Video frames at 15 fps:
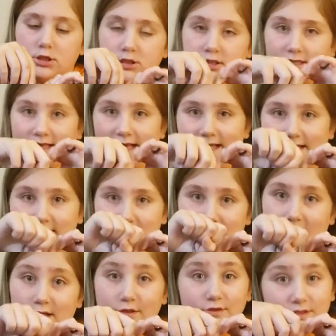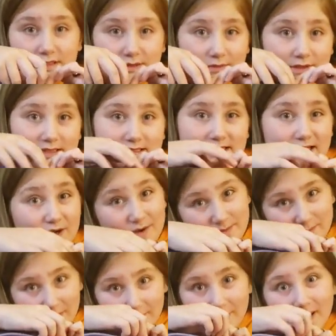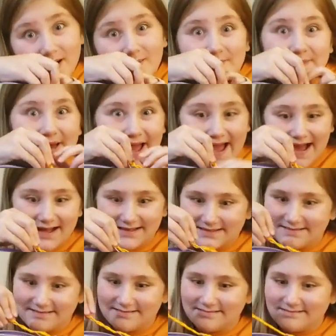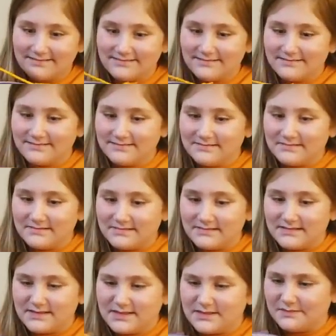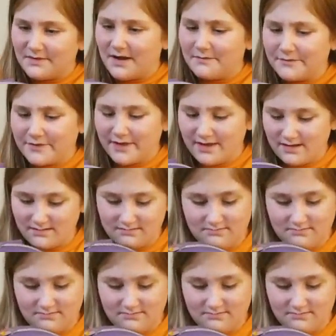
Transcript: just in case I lose the ones that are in my barn bag. Survival kit.